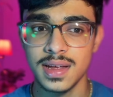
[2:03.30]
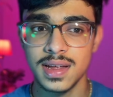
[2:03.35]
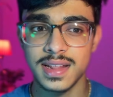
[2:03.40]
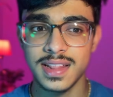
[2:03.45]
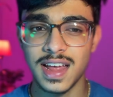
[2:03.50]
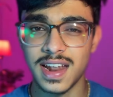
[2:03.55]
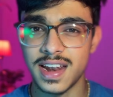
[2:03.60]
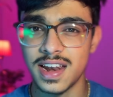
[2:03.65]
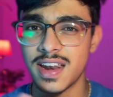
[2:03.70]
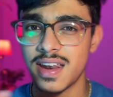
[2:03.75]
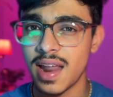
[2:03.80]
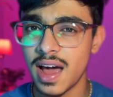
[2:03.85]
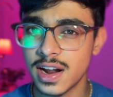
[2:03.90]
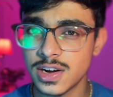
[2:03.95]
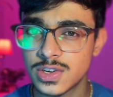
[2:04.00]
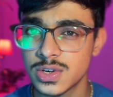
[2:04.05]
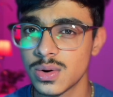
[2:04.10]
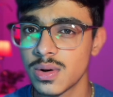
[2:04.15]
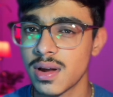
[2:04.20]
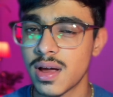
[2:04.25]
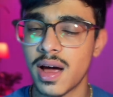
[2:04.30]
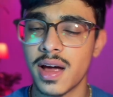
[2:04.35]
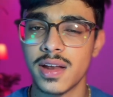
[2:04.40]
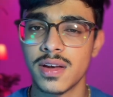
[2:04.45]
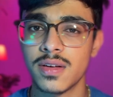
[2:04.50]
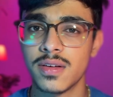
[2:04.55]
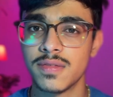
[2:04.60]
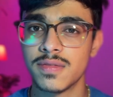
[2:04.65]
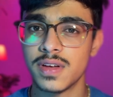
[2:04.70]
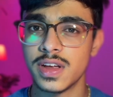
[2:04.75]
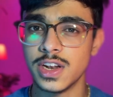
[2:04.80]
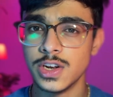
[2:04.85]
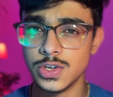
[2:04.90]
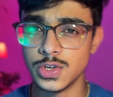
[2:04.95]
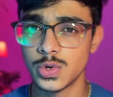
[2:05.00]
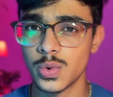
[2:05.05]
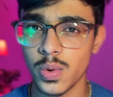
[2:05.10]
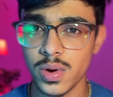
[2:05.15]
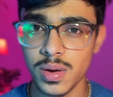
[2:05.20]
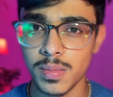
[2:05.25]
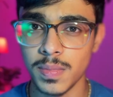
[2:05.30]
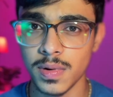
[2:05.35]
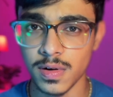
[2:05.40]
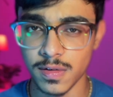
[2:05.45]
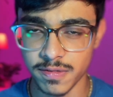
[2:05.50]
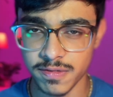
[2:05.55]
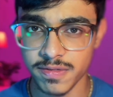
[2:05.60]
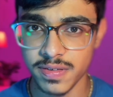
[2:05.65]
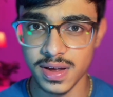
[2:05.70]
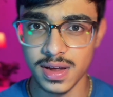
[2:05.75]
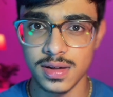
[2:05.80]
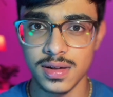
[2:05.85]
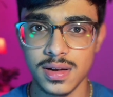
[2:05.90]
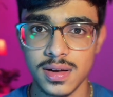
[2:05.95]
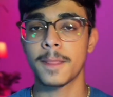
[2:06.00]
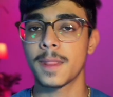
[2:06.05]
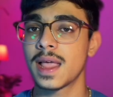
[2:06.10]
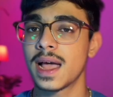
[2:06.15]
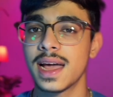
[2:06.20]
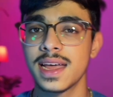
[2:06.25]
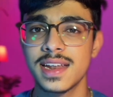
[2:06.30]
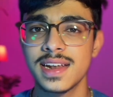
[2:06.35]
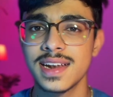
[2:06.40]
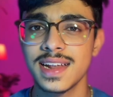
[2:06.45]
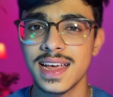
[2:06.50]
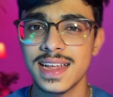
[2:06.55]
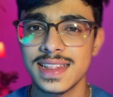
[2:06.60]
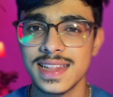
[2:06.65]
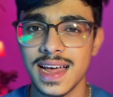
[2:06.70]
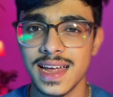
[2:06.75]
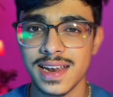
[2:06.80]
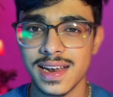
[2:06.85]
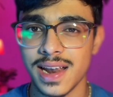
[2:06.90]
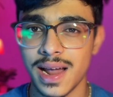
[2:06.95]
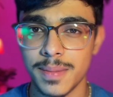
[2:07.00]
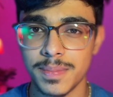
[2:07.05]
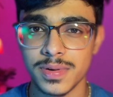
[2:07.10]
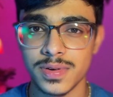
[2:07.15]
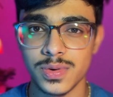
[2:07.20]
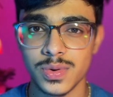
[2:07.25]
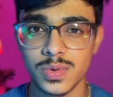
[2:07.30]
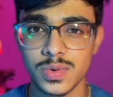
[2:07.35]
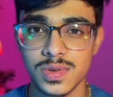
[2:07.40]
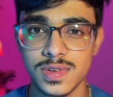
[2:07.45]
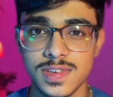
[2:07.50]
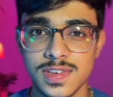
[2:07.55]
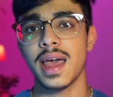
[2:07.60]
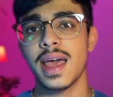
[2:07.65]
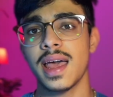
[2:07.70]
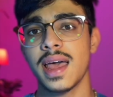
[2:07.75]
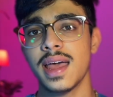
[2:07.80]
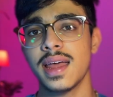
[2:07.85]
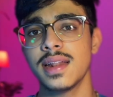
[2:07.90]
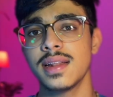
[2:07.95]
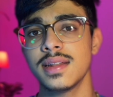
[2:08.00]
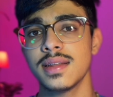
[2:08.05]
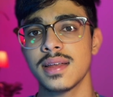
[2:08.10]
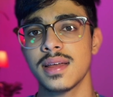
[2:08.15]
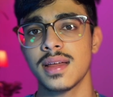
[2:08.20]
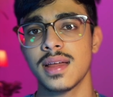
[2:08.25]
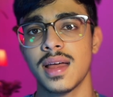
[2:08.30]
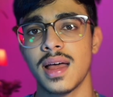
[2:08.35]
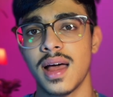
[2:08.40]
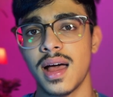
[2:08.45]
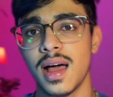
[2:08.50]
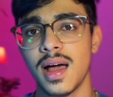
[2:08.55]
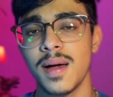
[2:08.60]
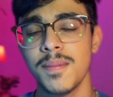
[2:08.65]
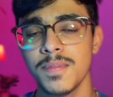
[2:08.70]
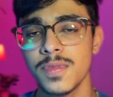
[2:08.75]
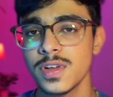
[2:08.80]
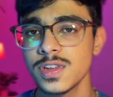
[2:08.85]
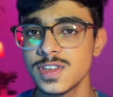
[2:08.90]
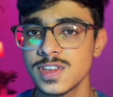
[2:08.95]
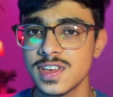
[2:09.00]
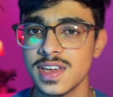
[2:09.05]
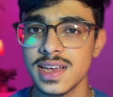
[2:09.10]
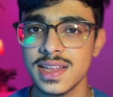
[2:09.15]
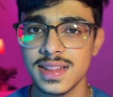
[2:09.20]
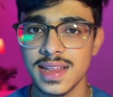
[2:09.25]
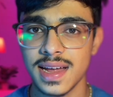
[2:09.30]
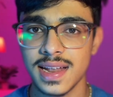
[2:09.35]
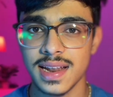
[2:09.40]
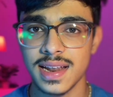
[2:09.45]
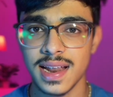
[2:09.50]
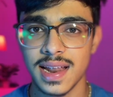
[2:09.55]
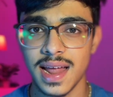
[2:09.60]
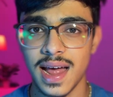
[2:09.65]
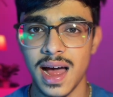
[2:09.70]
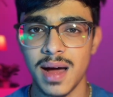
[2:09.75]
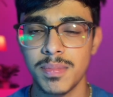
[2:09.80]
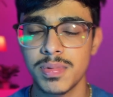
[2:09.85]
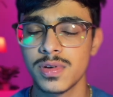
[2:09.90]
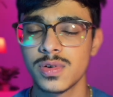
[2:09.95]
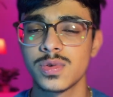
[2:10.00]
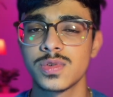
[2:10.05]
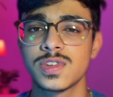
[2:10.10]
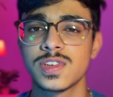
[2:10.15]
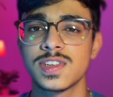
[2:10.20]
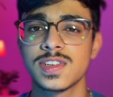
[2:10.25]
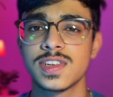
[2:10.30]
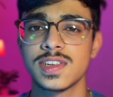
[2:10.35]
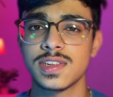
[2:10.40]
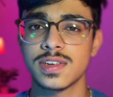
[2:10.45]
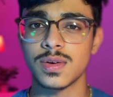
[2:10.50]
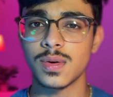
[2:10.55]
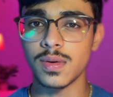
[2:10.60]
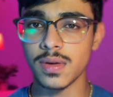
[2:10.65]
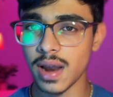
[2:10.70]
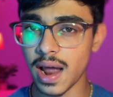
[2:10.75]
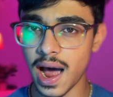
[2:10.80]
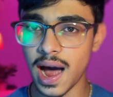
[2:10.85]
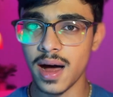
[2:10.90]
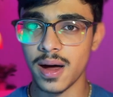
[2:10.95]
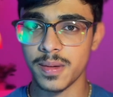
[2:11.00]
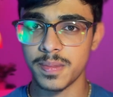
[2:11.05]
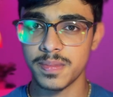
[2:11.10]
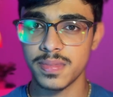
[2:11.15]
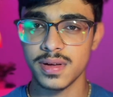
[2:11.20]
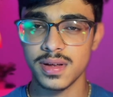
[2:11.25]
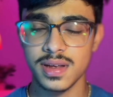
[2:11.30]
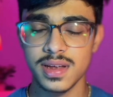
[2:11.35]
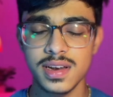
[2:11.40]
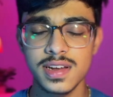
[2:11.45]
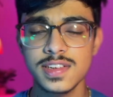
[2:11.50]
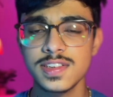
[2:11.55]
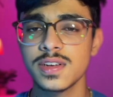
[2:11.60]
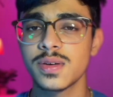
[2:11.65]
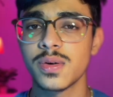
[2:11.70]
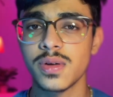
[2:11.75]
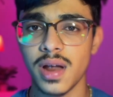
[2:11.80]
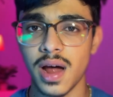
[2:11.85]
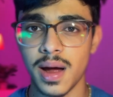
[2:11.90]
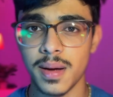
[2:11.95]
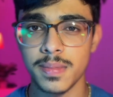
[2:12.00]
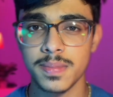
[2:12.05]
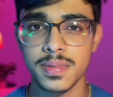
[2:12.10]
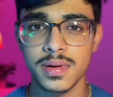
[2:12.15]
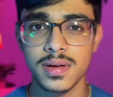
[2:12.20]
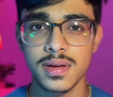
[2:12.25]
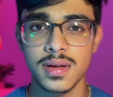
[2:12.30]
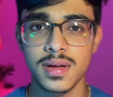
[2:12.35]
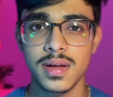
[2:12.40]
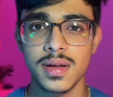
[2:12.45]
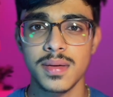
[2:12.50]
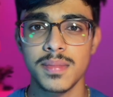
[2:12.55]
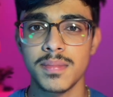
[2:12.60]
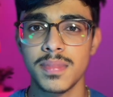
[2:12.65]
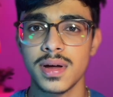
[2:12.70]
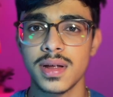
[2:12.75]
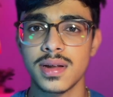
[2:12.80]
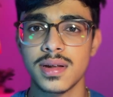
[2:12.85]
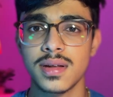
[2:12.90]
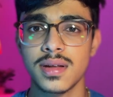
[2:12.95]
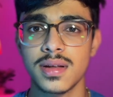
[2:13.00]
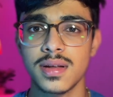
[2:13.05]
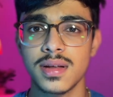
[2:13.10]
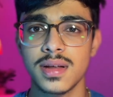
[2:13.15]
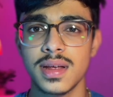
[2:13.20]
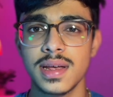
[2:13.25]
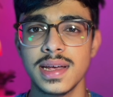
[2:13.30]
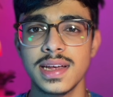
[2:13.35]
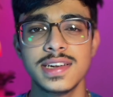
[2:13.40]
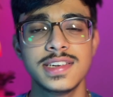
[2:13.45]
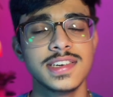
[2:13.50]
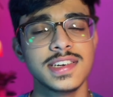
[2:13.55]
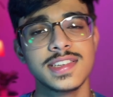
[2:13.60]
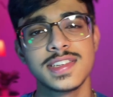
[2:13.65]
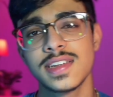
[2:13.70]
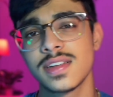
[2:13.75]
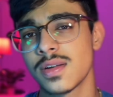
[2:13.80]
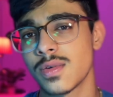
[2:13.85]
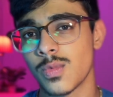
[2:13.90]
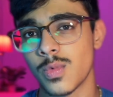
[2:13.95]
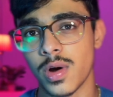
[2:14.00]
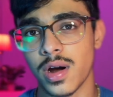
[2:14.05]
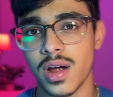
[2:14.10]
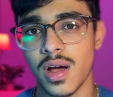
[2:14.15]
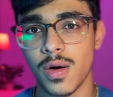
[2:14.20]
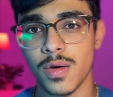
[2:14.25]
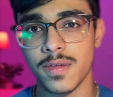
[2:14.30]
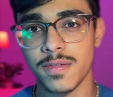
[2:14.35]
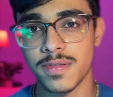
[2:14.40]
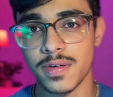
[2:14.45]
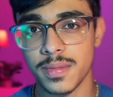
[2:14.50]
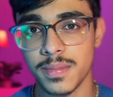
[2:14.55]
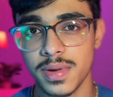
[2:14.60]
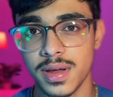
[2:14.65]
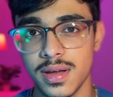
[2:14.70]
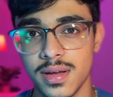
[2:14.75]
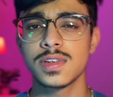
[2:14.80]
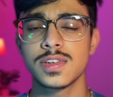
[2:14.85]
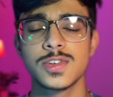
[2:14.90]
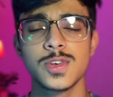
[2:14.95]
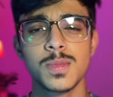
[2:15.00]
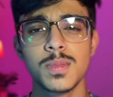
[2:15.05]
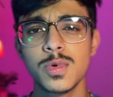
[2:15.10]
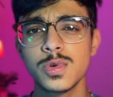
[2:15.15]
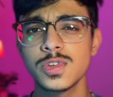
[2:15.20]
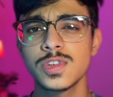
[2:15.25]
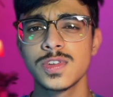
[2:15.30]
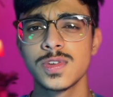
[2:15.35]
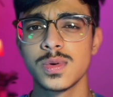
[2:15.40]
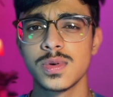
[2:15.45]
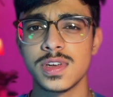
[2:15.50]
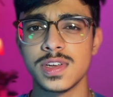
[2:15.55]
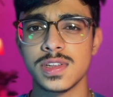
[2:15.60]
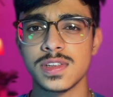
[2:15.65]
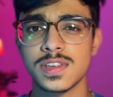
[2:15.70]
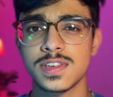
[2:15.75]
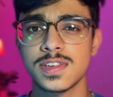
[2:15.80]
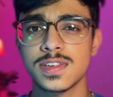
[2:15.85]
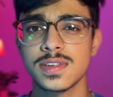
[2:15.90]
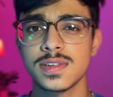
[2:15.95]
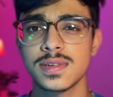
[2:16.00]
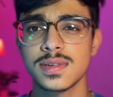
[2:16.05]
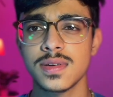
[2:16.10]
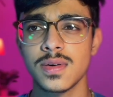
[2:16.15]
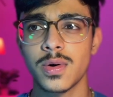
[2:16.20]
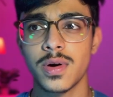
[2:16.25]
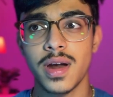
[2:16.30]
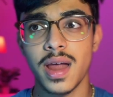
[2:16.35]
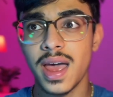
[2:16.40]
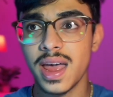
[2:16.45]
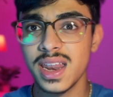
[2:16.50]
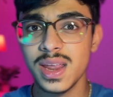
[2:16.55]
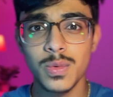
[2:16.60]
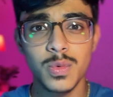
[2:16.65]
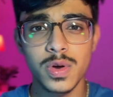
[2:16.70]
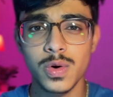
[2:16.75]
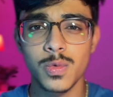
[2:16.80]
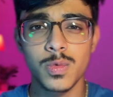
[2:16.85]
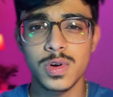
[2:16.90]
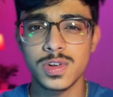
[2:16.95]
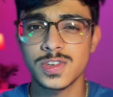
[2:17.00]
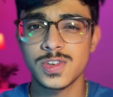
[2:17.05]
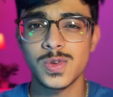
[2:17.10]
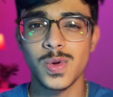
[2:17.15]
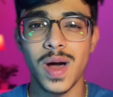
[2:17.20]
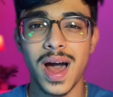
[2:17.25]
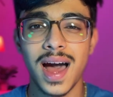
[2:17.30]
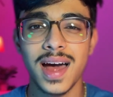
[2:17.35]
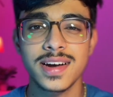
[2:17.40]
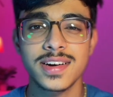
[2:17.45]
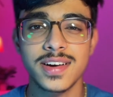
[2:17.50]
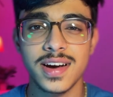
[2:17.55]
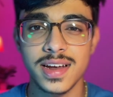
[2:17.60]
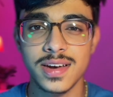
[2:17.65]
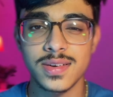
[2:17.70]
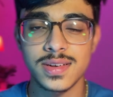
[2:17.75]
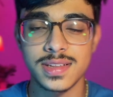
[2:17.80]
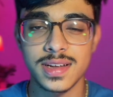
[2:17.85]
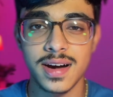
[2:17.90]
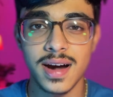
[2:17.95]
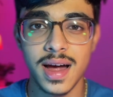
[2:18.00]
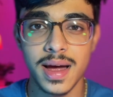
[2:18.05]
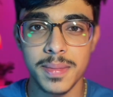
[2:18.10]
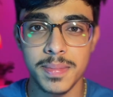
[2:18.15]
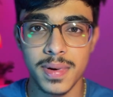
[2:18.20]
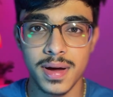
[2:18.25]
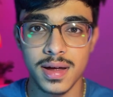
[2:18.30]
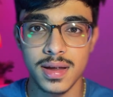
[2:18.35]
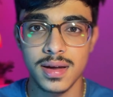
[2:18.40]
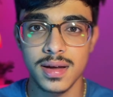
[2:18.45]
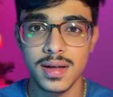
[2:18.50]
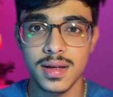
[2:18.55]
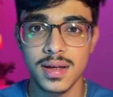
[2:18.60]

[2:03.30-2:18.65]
that natural kind of enjoyable feel. I didn't get that in Apple Notes. And I'm not saying that Apple Notes isn't a good app. It is a good app, but it just didn't work out for me. So most students, or anyone who wants to handwrite on their iPad,